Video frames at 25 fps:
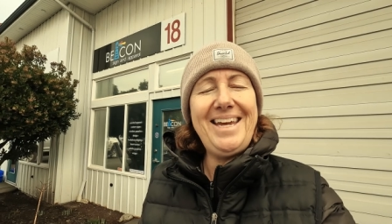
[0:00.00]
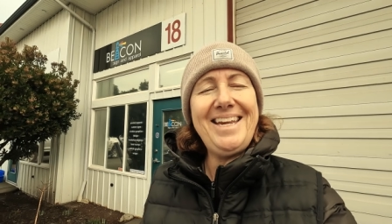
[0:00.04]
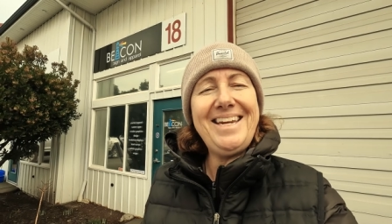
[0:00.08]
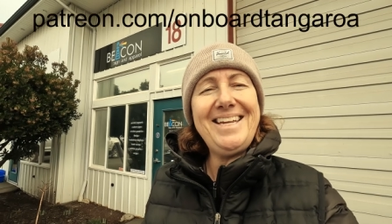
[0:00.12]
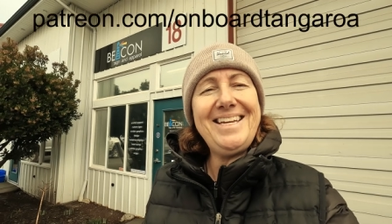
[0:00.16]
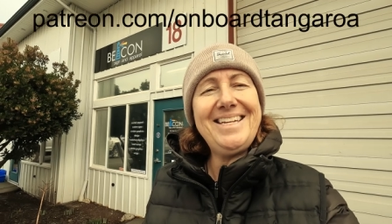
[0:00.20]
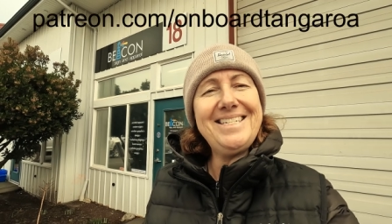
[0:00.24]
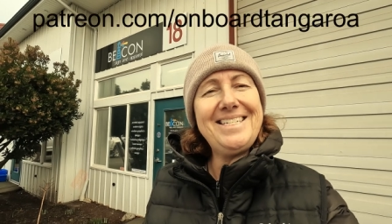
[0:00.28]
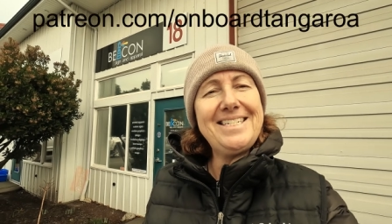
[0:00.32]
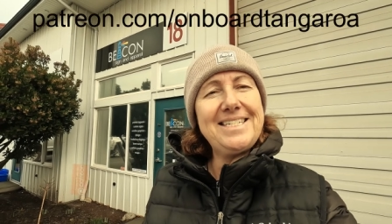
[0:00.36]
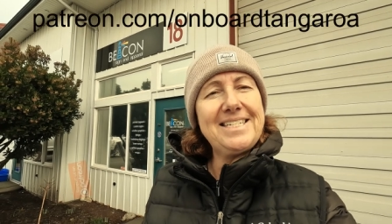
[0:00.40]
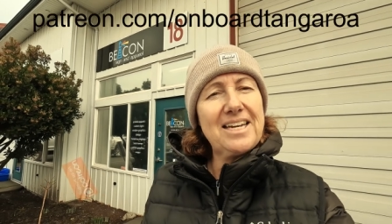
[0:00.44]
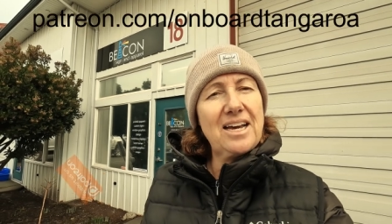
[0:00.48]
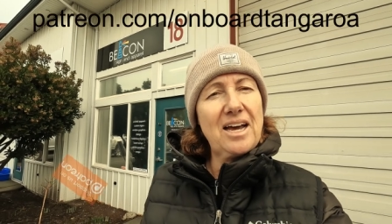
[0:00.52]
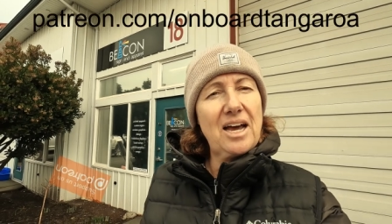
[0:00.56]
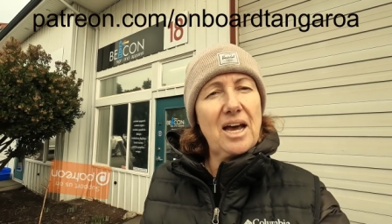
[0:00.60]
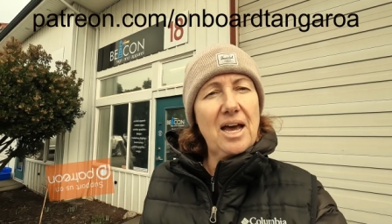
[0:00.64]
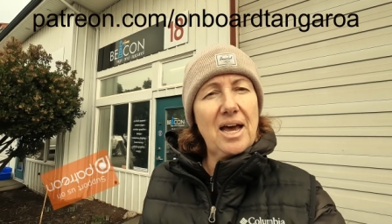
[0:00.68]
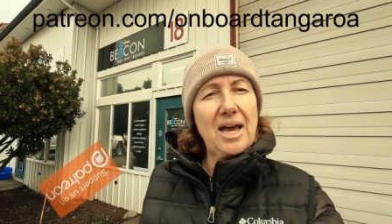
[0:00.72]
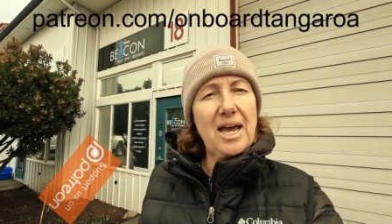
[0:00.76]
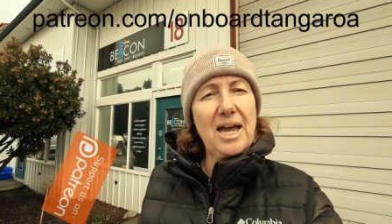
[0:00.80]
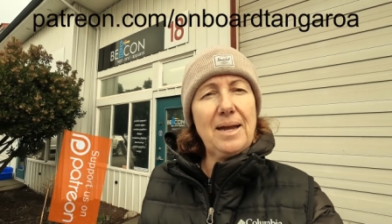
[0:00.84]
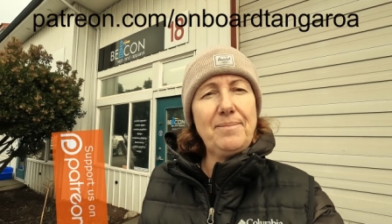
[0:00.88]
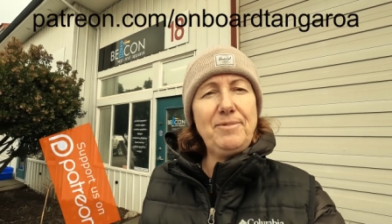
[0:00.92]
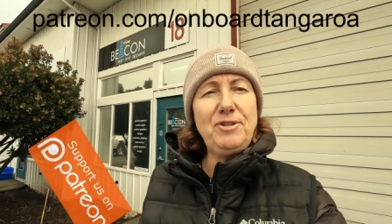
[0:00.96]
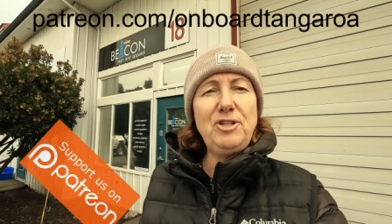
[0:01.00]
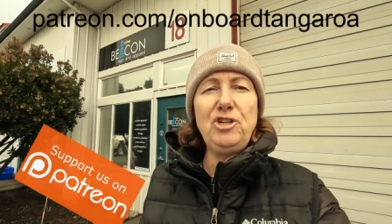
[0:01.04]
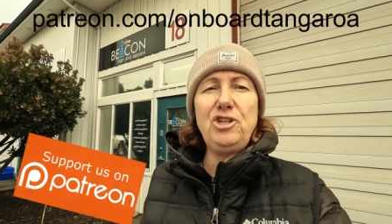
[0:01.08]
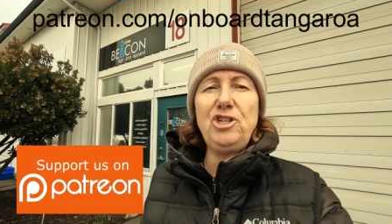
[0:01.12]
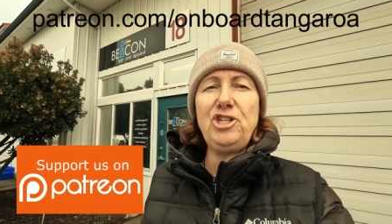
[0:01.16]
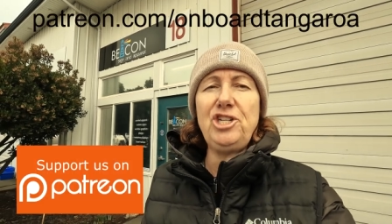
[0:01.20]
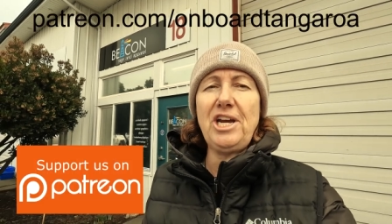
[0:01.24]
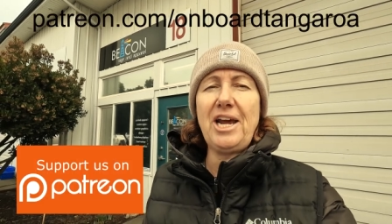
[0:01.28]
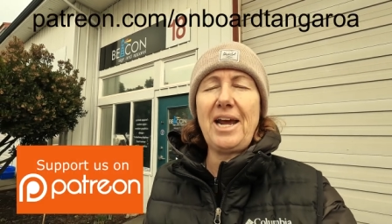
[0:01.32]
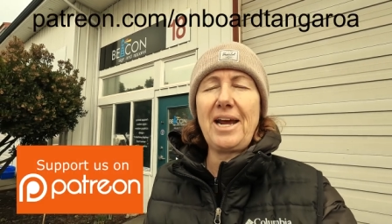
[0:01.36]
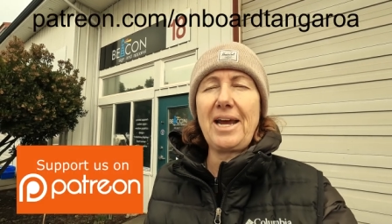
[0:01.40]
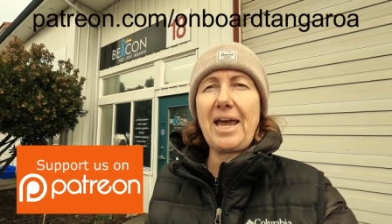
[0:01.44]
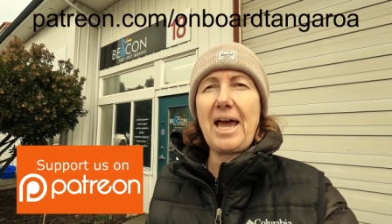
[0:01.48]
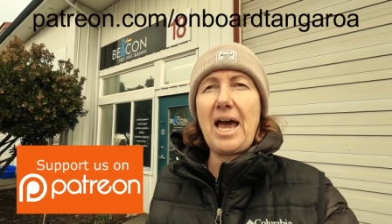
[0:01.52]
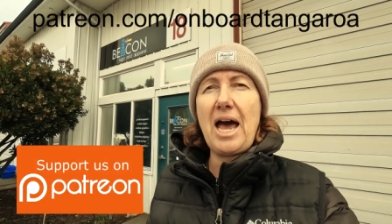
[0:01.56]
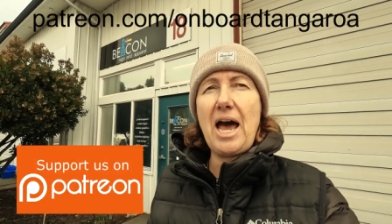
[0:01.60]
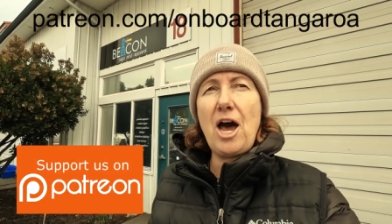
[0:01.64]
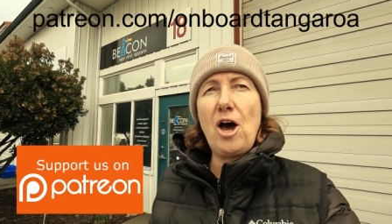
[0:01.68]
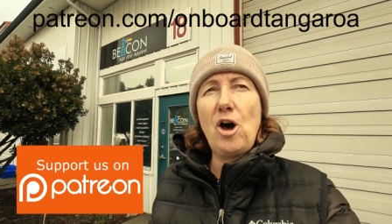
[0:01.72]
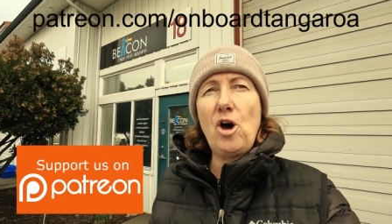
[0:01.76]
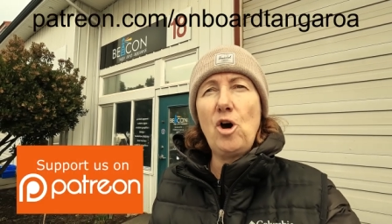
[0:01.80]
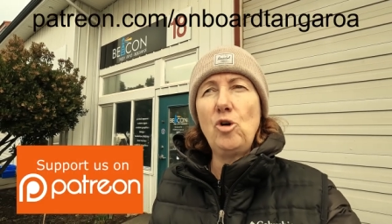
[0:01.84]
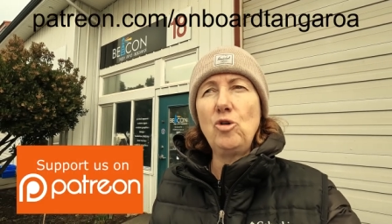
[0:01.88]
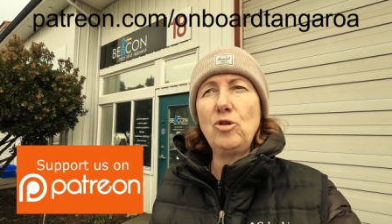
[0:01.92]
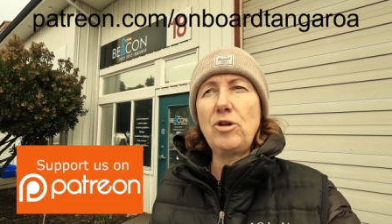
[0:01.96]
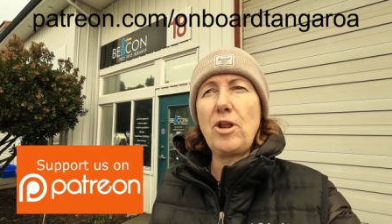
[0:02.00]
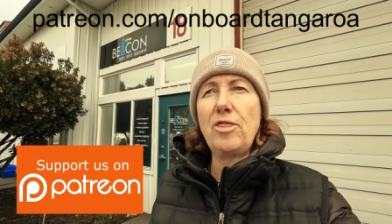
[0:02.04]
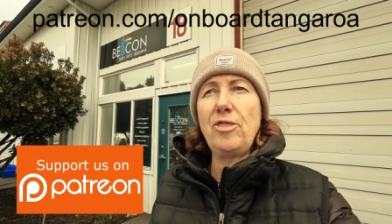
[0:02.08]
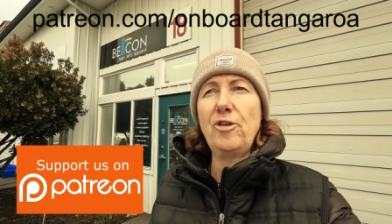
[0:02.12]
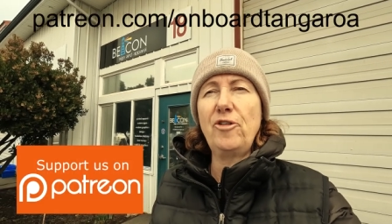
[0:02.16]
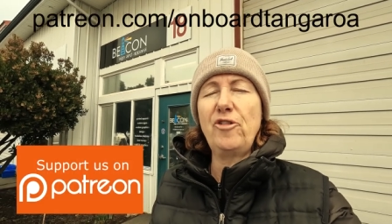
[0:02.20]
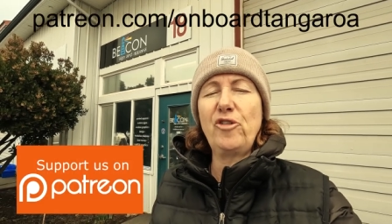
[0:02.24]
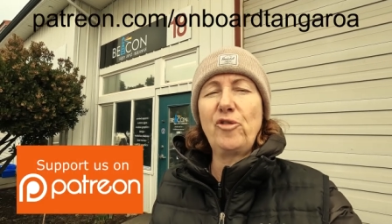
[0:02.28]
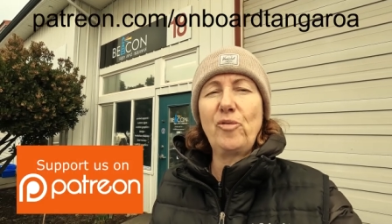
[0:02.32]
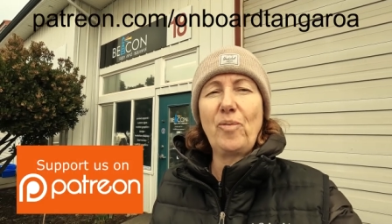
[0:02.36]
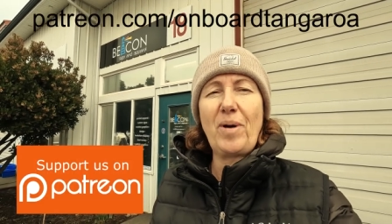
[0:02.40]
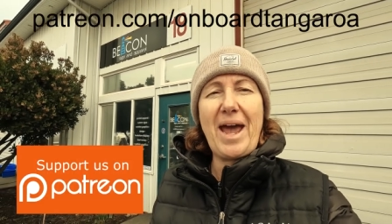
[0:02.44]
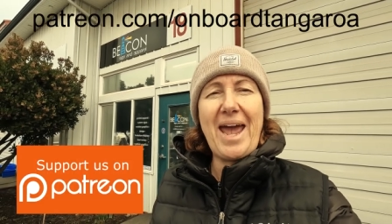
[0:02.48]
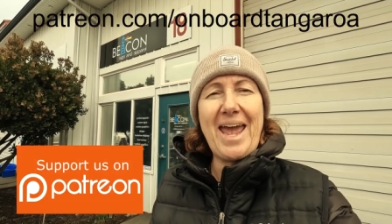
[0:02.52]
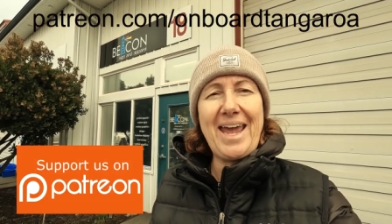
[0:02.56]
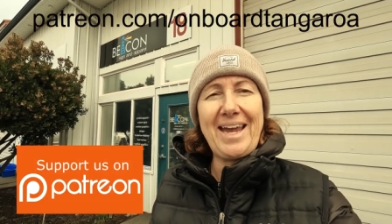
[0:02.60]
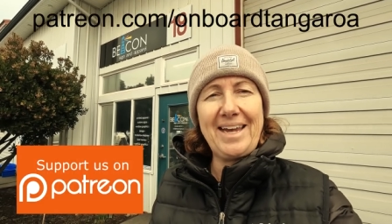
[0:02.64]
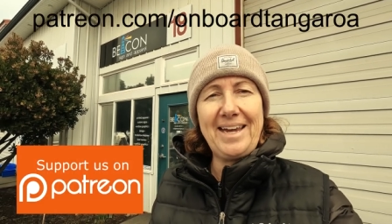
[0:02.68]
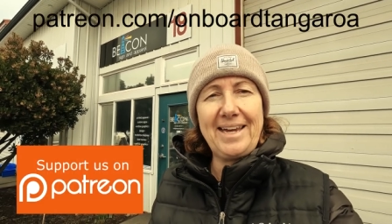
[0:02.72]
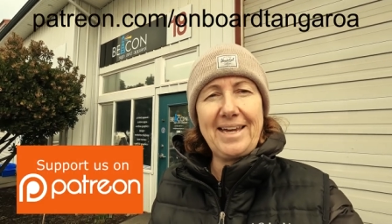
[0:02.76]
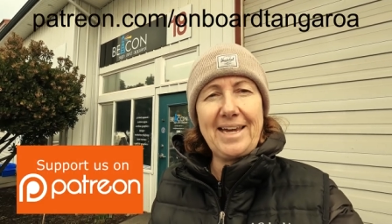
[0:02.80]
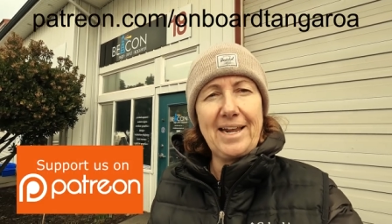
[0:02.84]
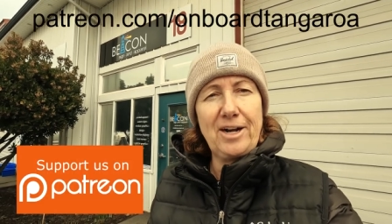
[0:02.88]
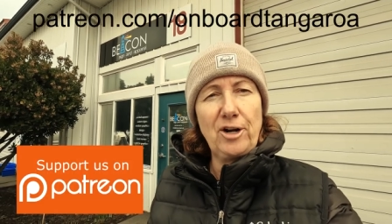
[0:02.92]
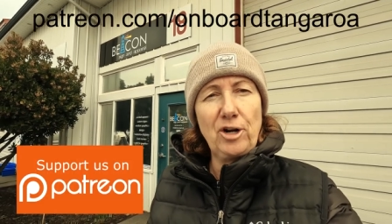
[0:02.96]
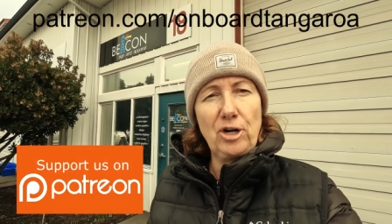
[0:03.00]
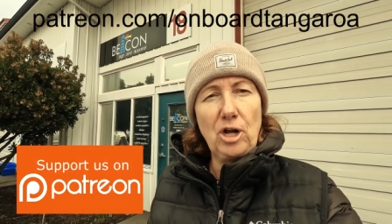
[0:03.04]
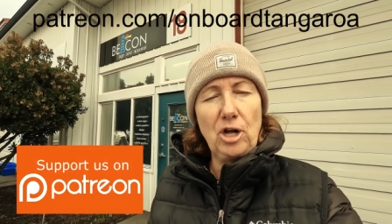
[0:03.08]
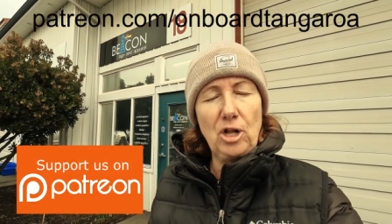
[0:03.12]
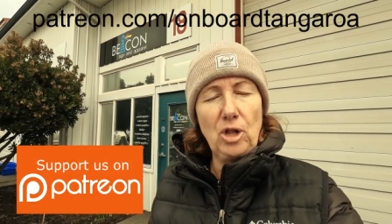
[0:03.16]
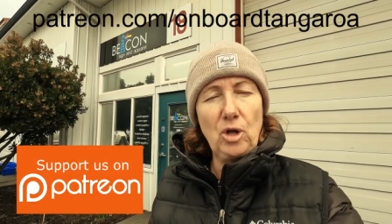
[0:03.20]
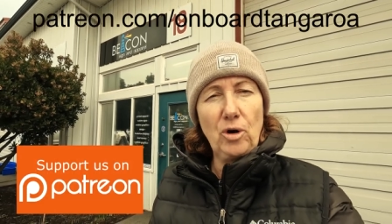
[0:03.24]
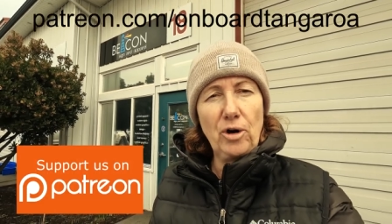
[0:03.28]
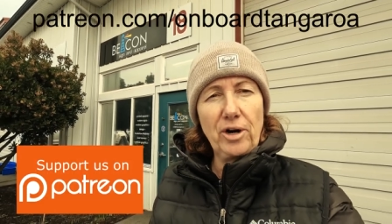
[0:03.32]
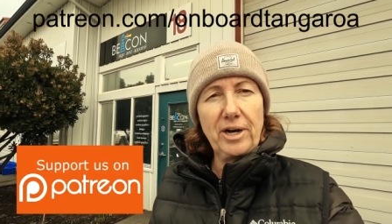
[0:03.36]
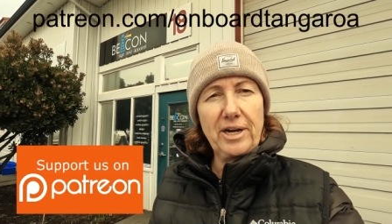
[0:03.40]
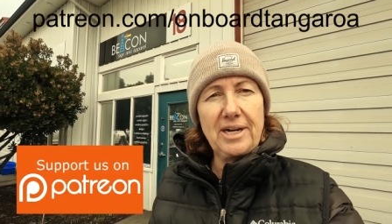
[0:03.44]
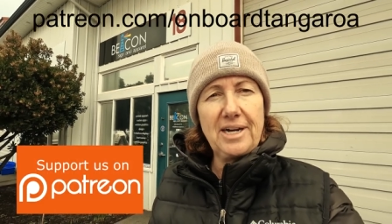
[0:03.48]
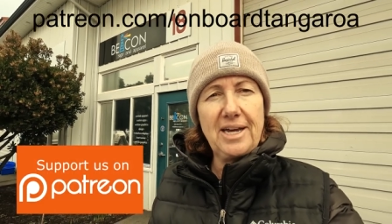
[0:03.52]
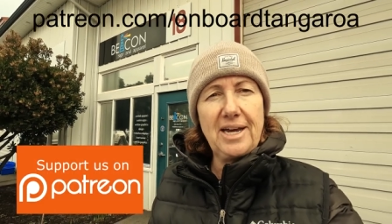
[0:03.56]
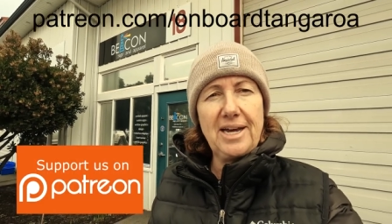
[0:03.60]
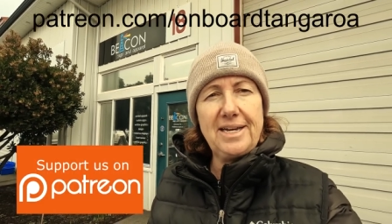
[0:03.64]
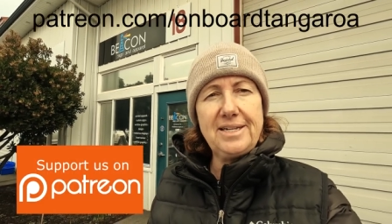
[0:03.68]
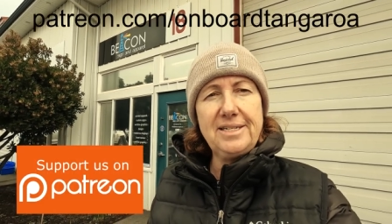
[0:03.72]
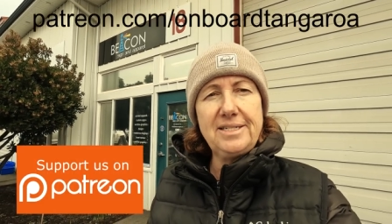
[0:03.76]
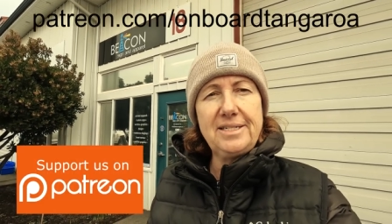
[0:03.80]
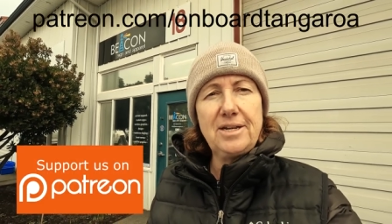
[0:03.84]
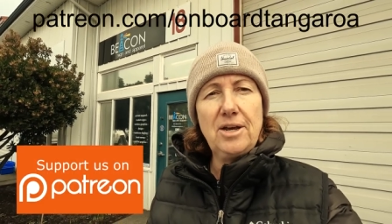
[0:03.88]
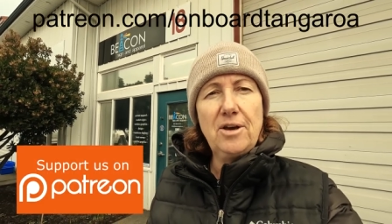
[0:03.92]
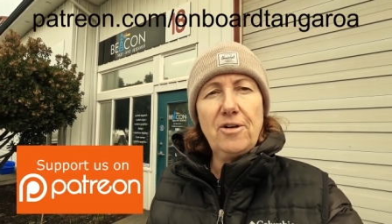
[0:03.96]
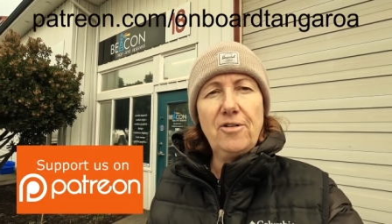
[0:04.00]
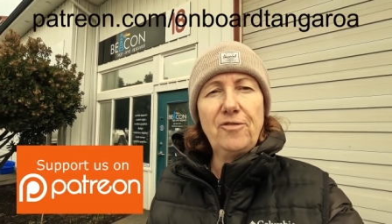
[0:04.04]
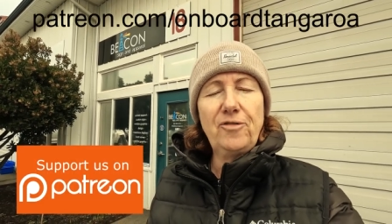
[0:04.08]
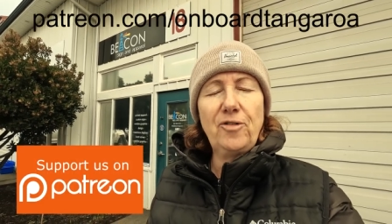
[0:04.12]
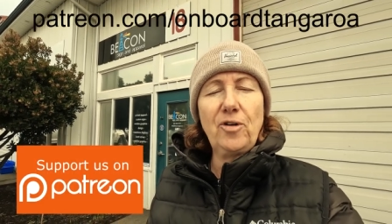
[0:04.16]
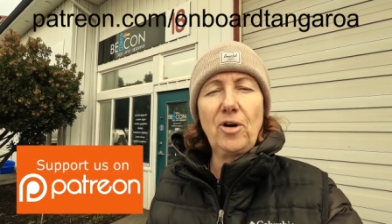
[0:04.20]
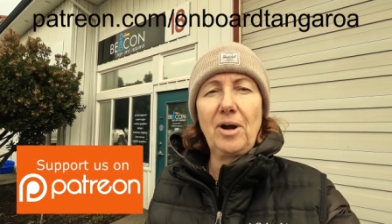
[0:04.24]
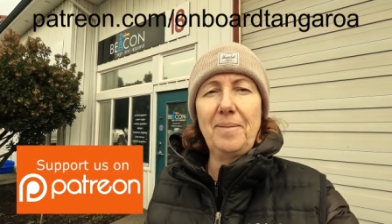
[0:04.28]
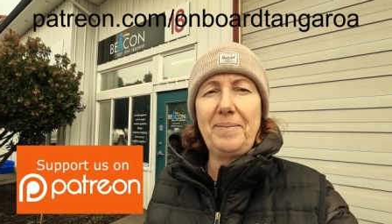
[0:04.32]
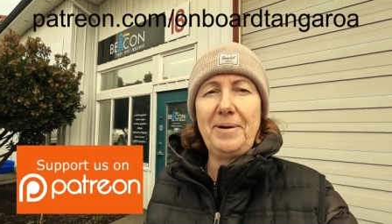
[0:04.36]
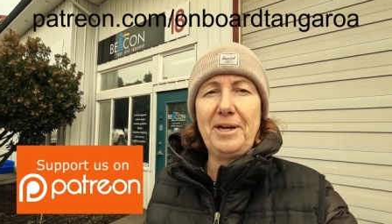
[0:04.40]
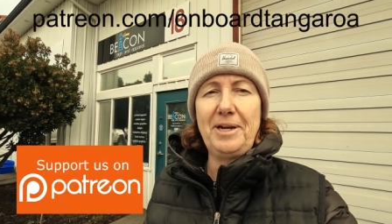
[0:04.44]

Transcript: It is time to check out the swag and get it all organized for our